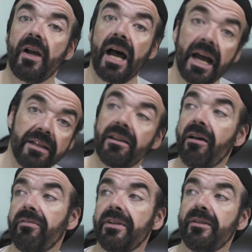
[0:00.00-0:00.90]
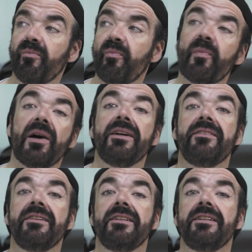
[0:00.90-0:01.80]
I love it, but
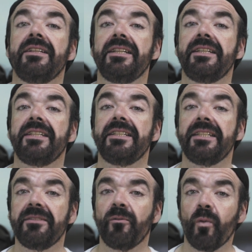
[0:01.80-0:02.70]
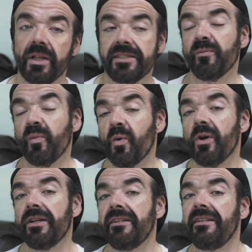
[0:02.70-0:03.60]
what's
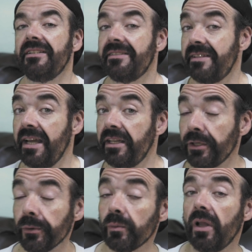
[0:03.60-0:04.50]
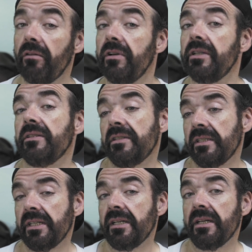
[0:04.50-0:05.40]
important is that you love it.
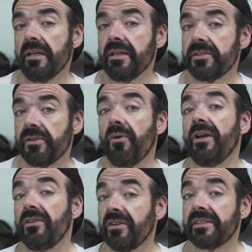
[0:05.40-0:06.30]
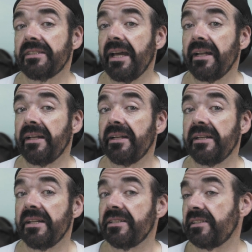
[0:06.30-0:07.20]
So I looked at it
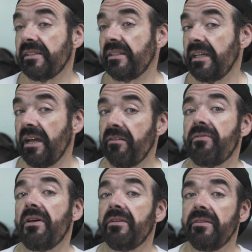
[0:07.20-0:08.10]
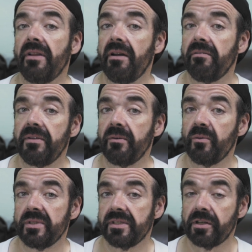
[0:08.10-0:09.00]
and instantly I fell in love. It
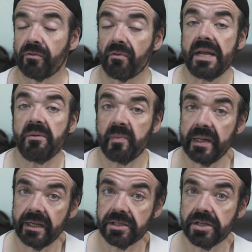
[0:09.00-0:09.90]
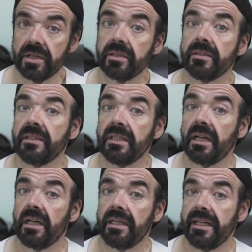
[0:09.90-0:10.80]
was a great picture.
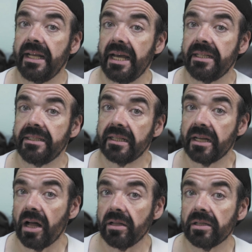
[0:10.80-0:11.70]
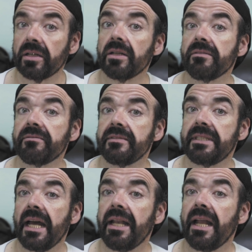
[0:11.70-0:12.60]
It had the color
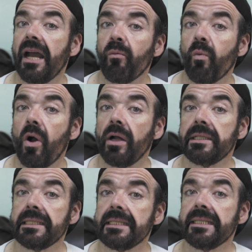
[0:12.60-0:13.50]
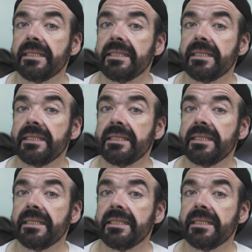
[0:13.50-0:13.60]
that I wanted,